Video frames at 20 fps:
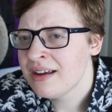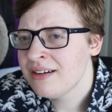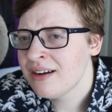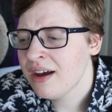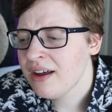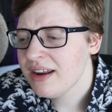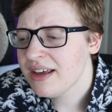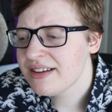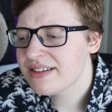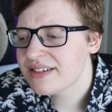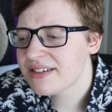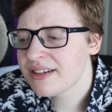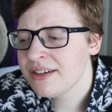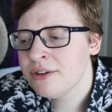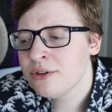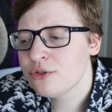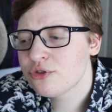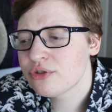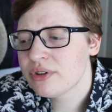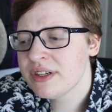Not a
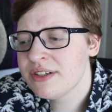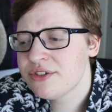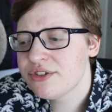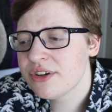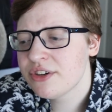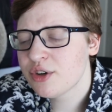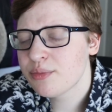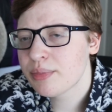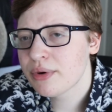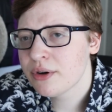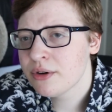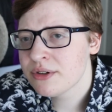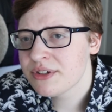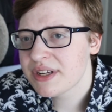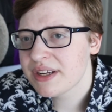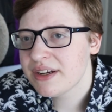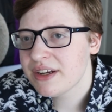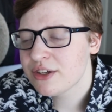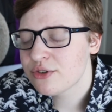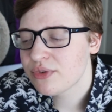single transgender
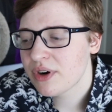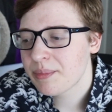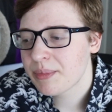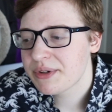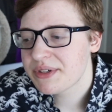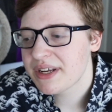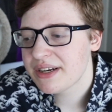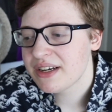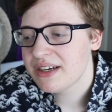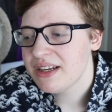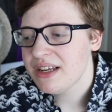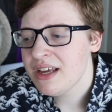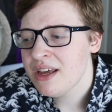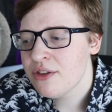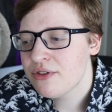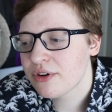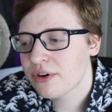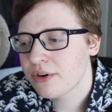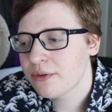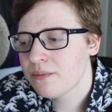person is represented
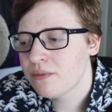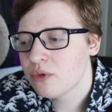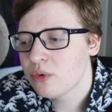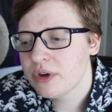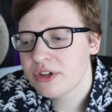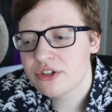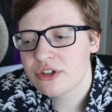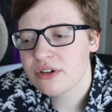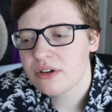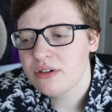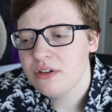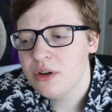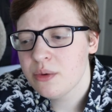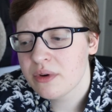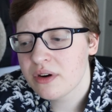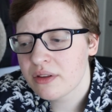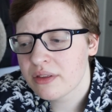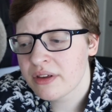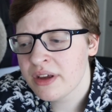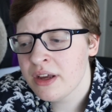either, which you
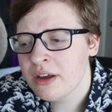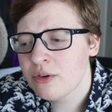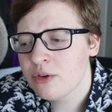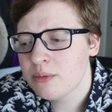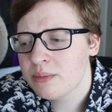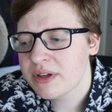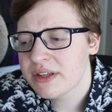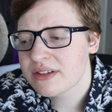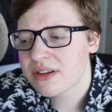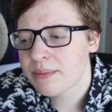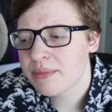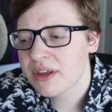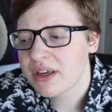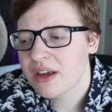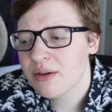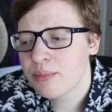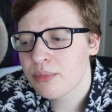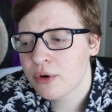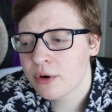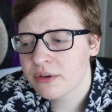would think would be
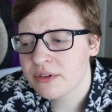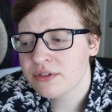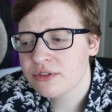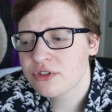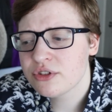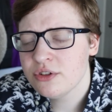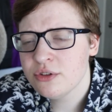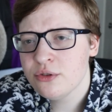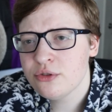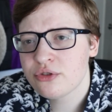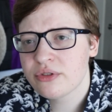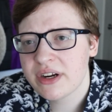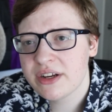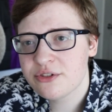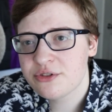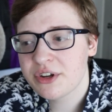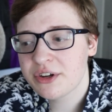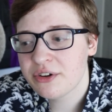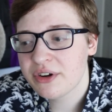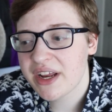something important to
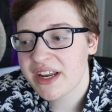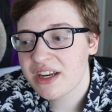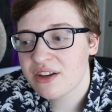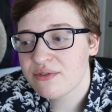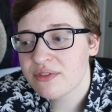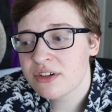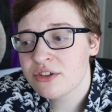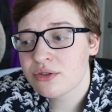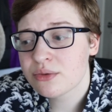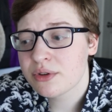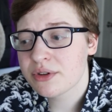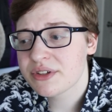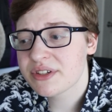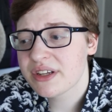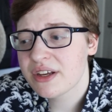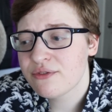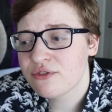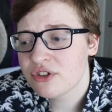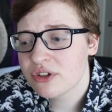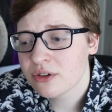transgender
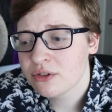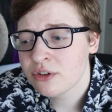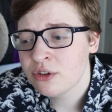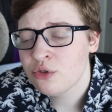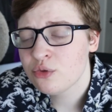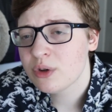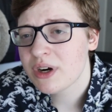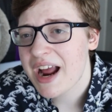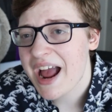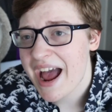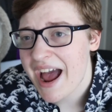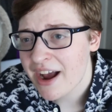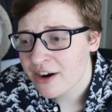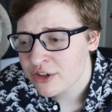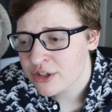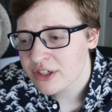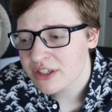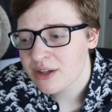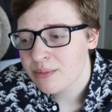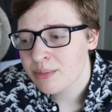individuals if children were
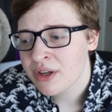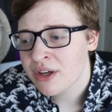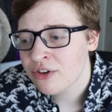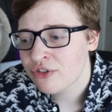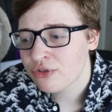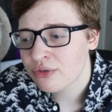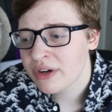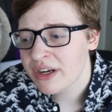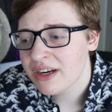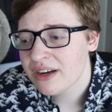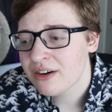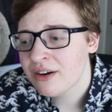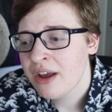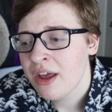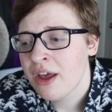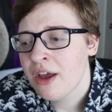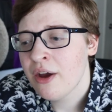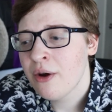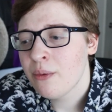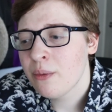actually being treated
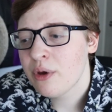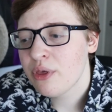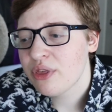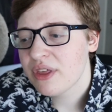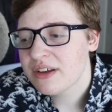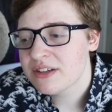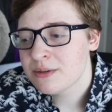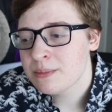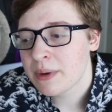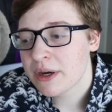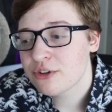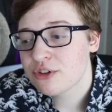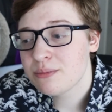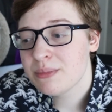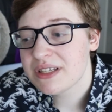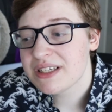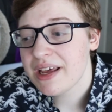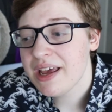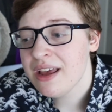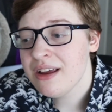with as much
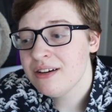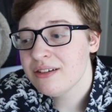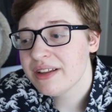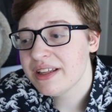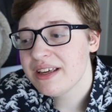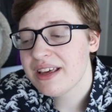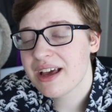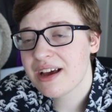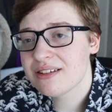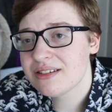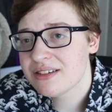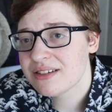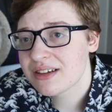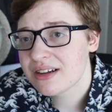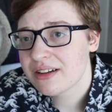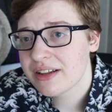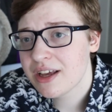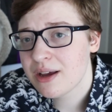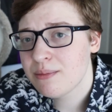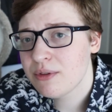mishandling as is
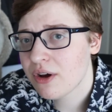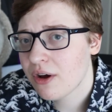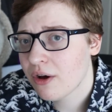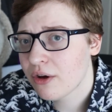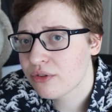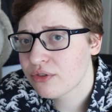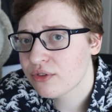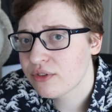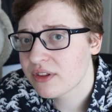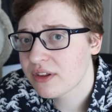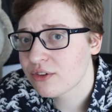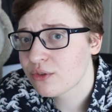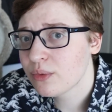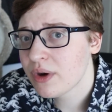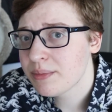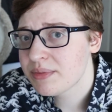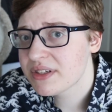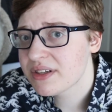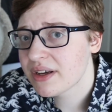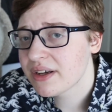claimed all through this
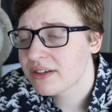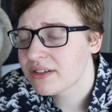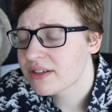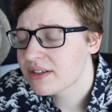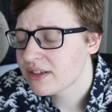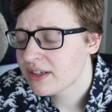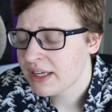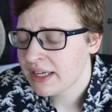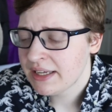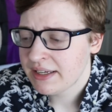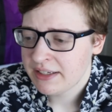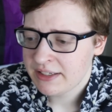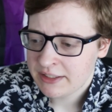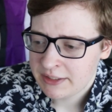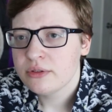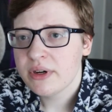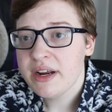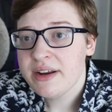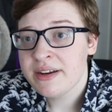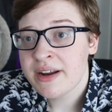website.
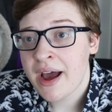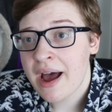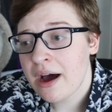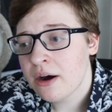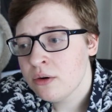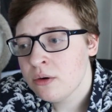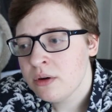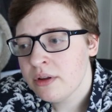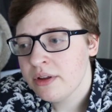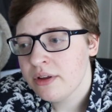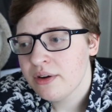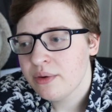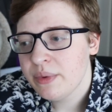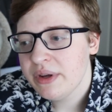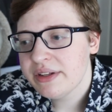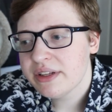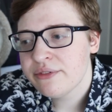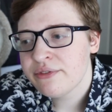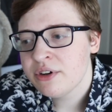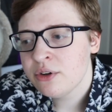Right now,
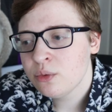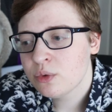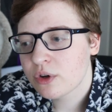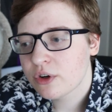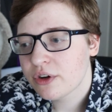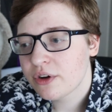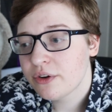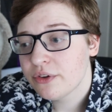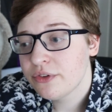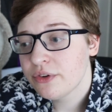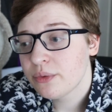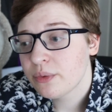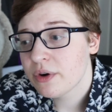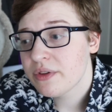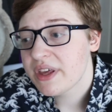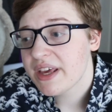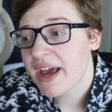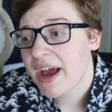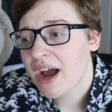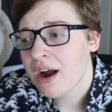we live in a world
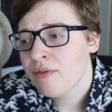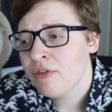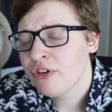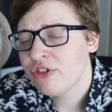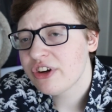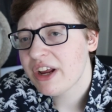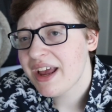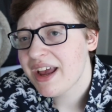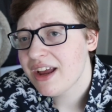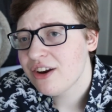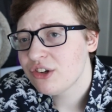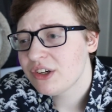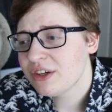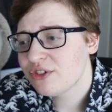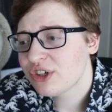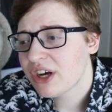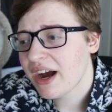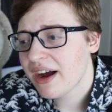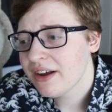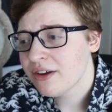where the average age a
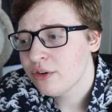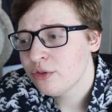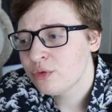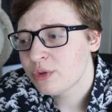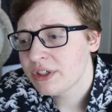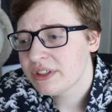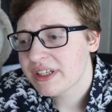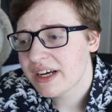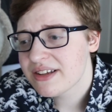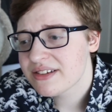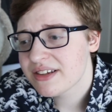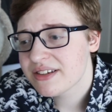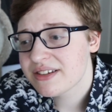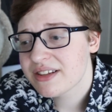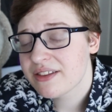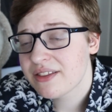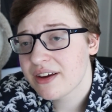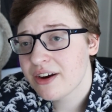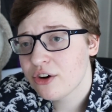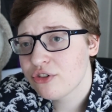child realizes
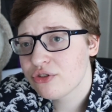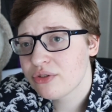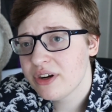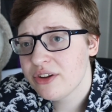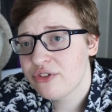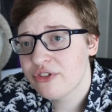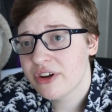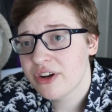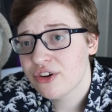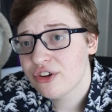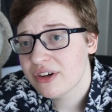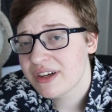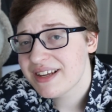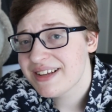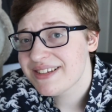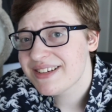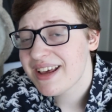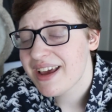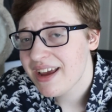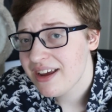that they are transgender
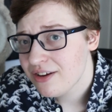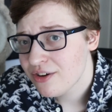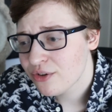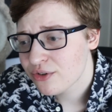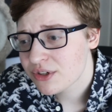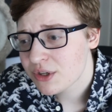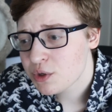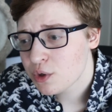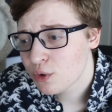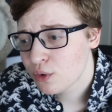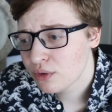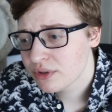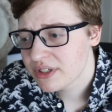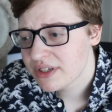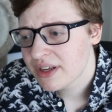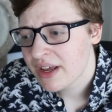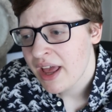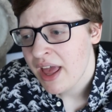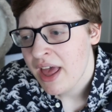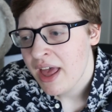is 8 years
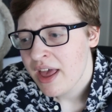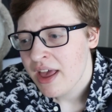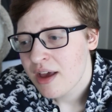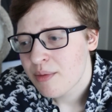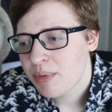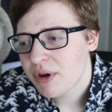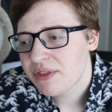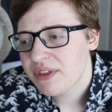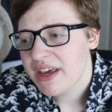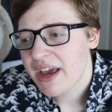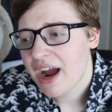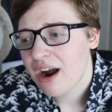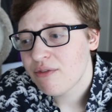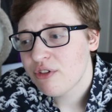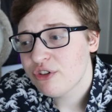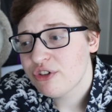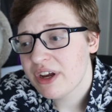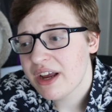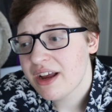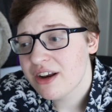old, but the
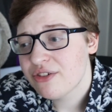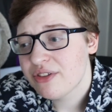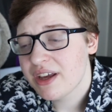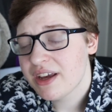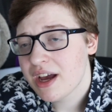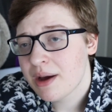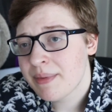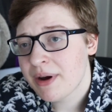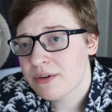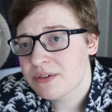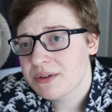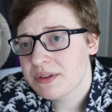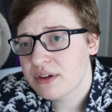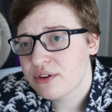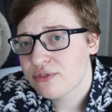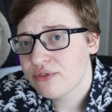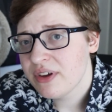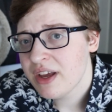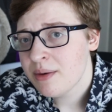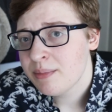average age they come out to
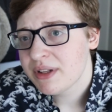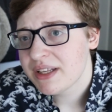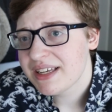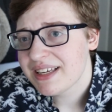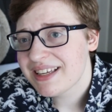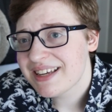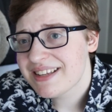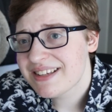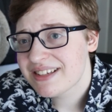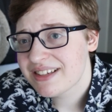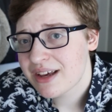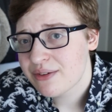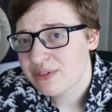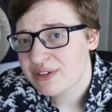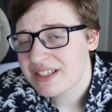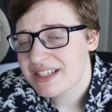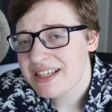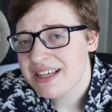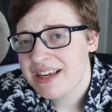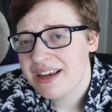their family is
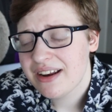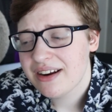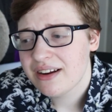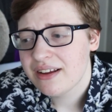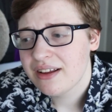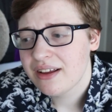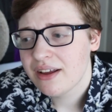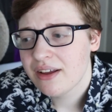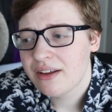17.